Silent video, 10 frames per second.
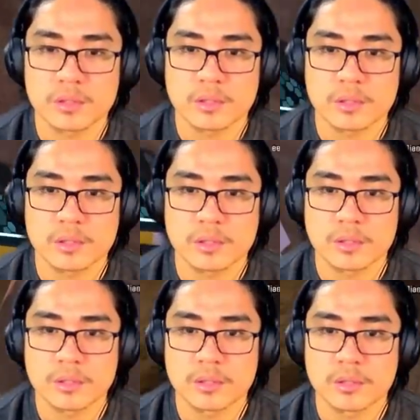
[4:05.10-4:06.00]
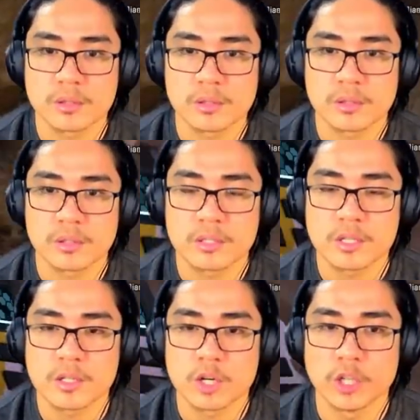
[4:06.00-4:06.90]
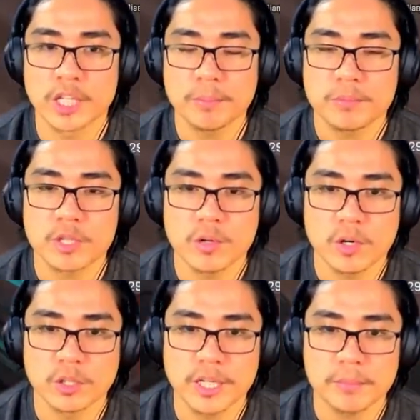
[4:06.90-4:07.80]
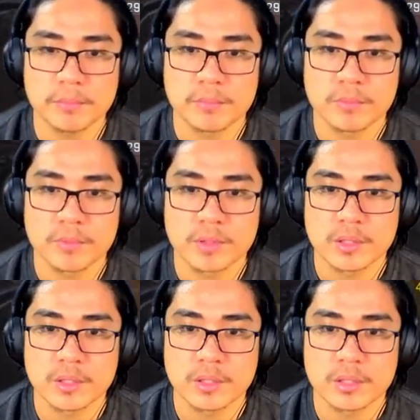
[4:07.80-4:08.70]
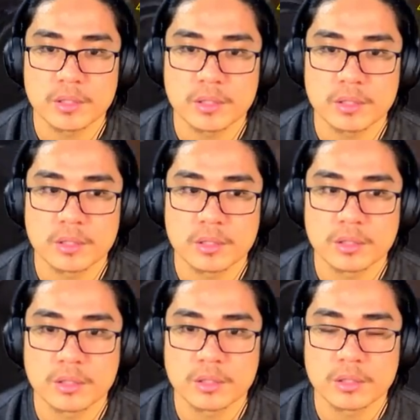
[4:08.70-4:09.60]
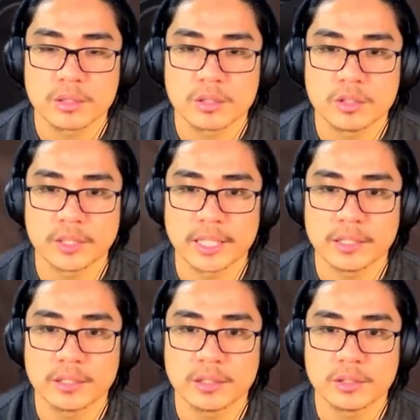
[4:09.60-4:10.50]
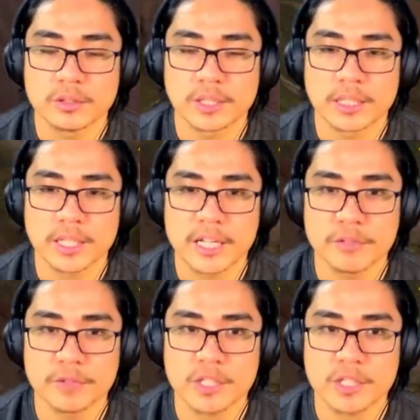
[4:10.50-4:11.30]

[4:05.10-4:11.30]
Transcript: Yeah, I know. It's just um, like hold up, yo, hold up. Contact. Hold on, hold on. I, I do have